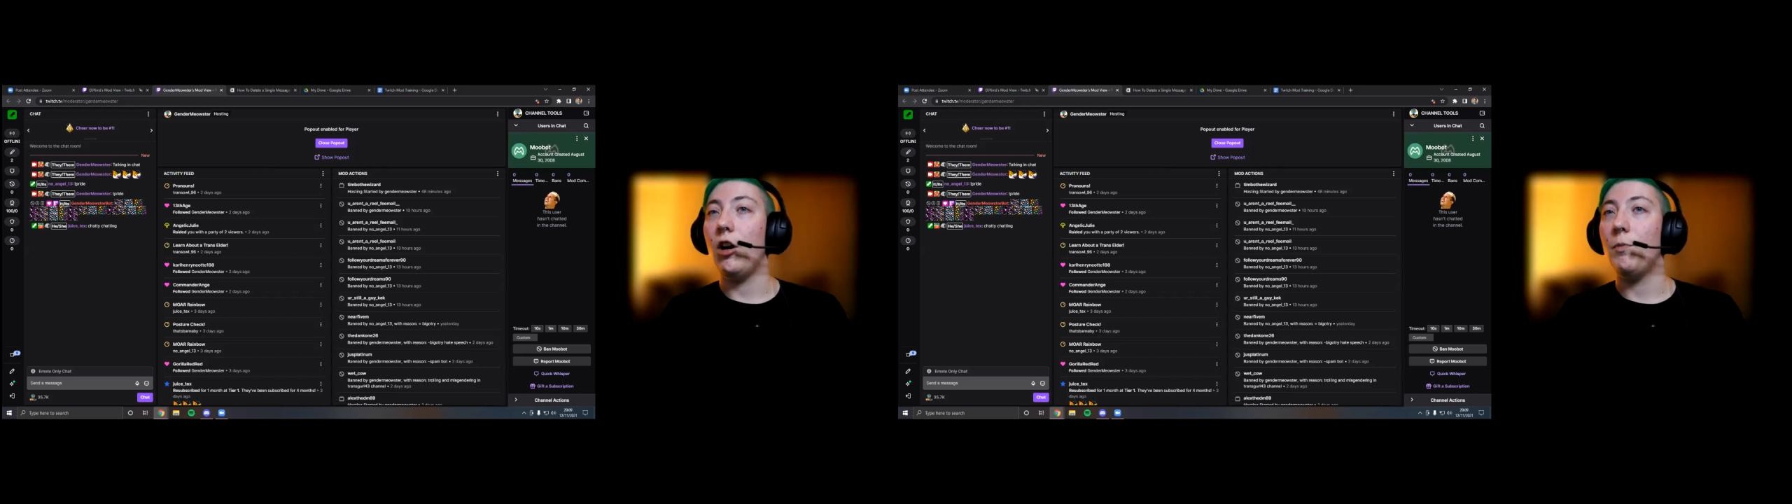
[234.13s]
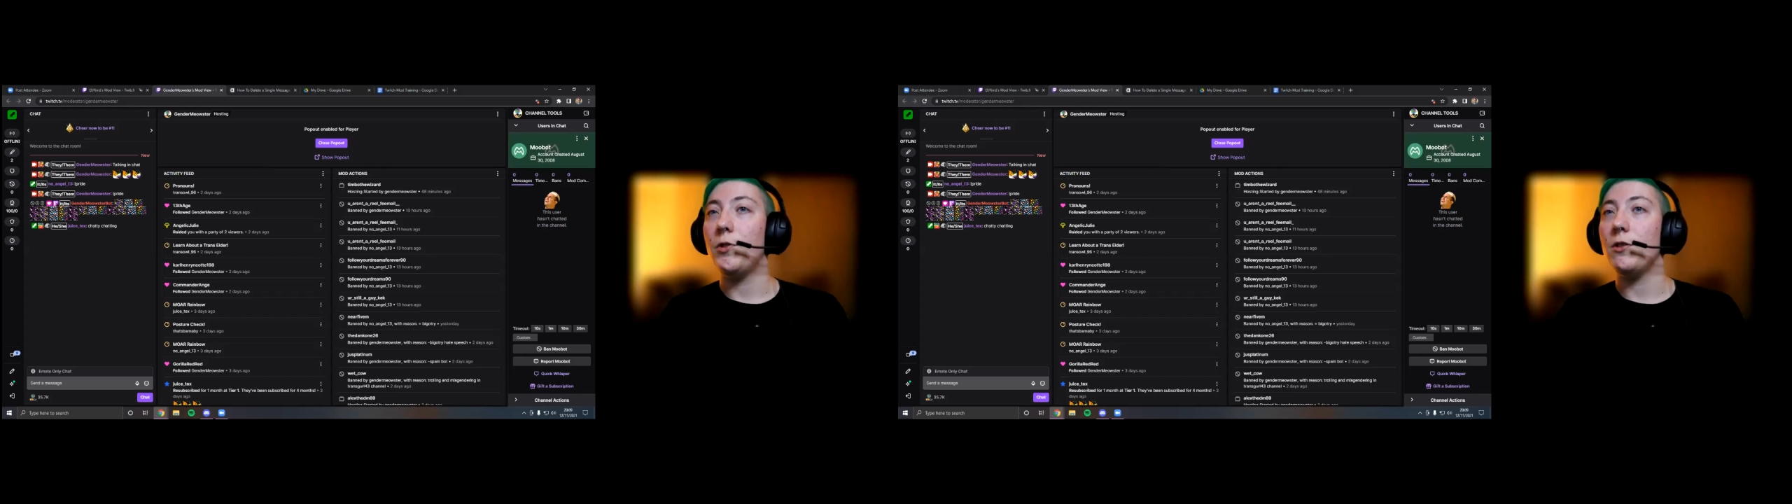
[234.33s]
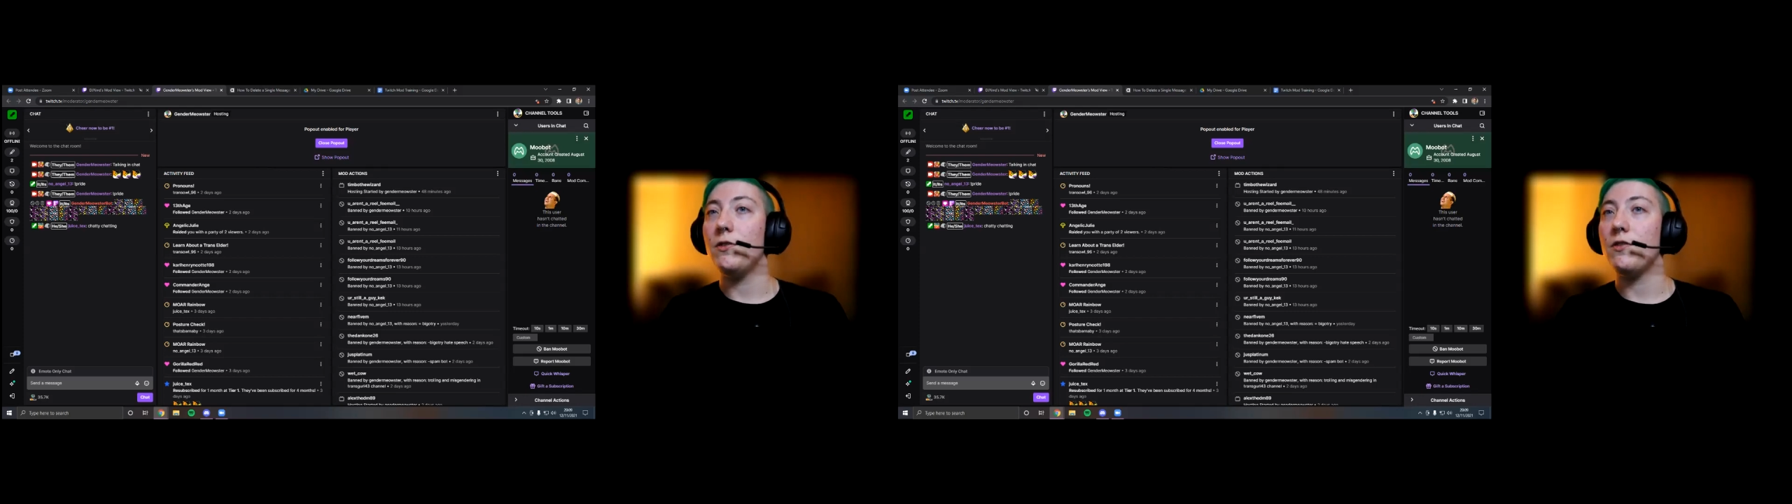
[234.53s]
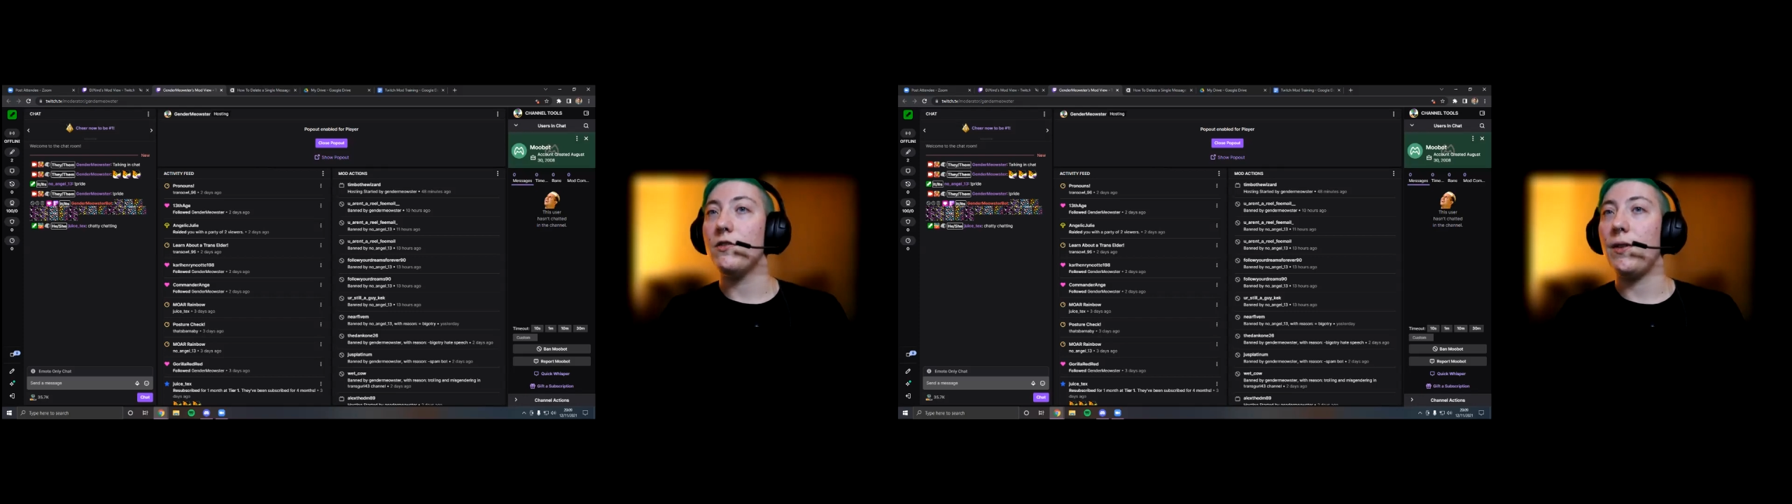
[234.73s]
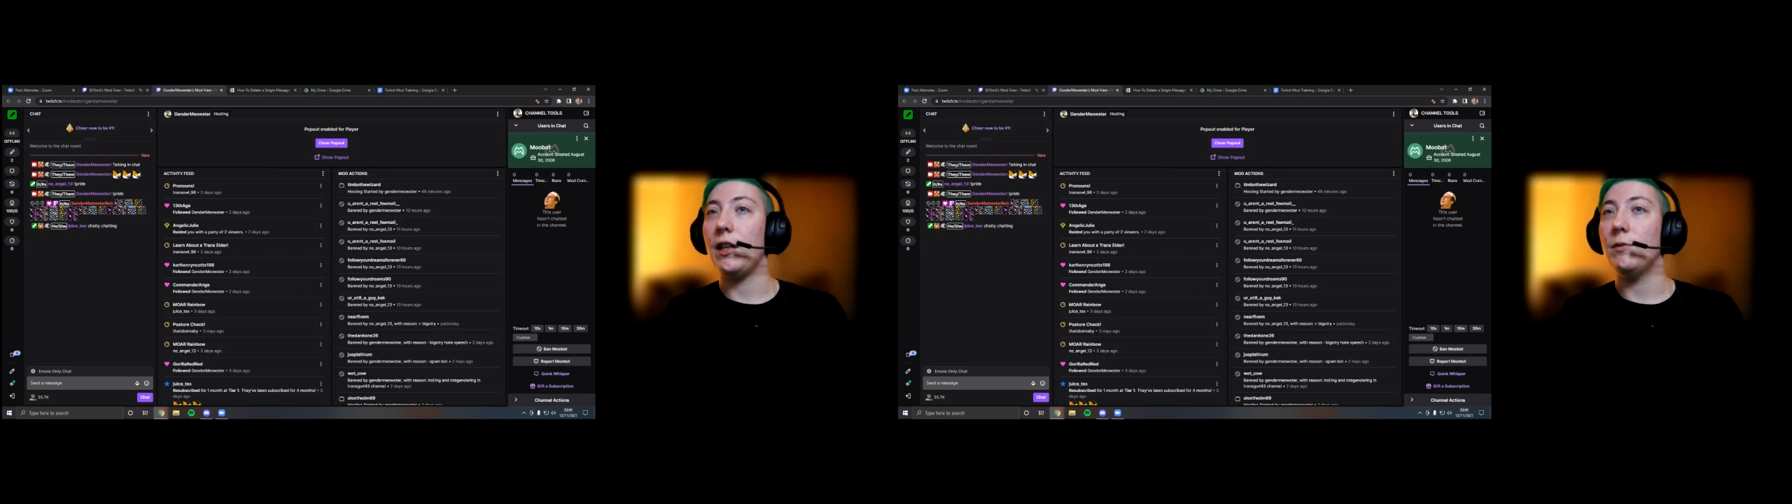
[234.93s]
options
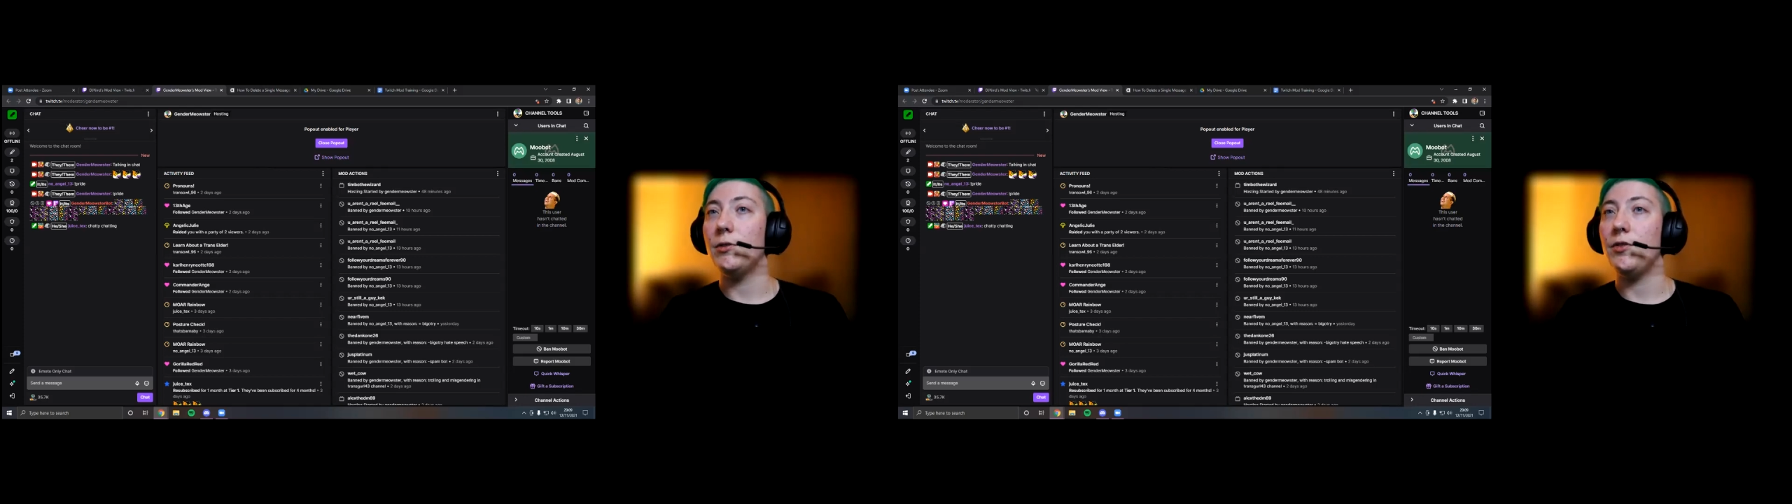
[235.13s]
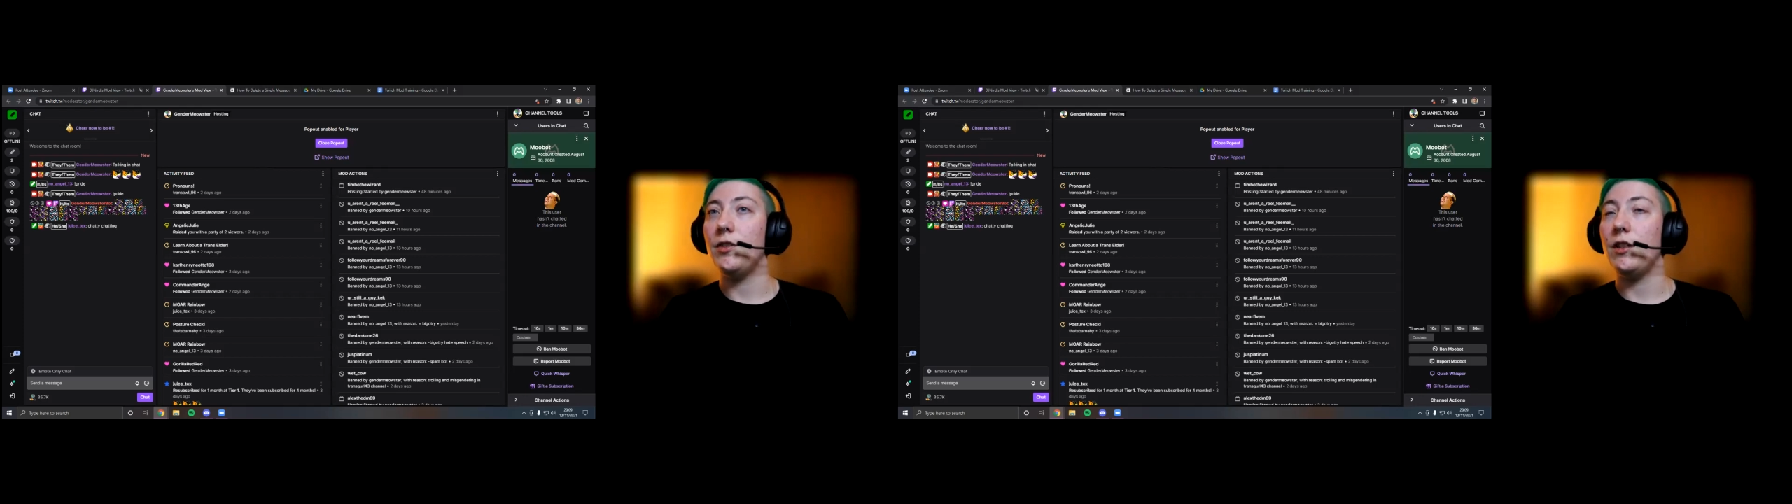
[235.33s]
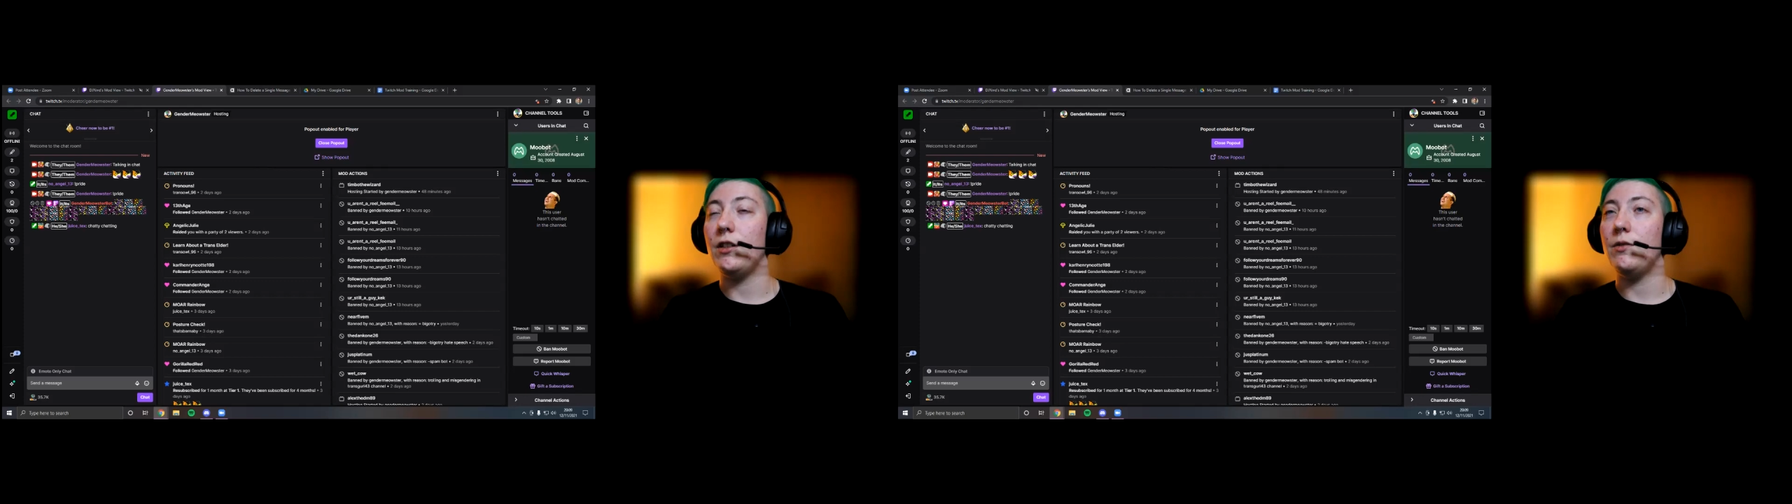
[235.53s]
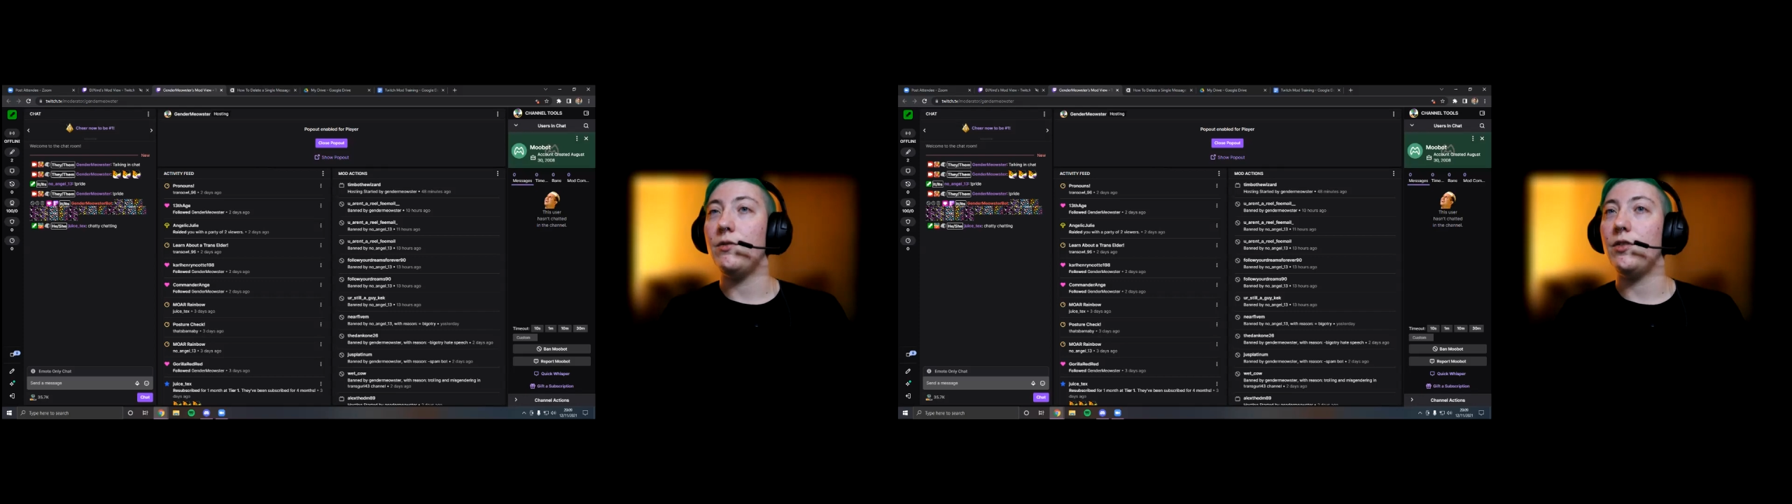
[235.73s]
available to you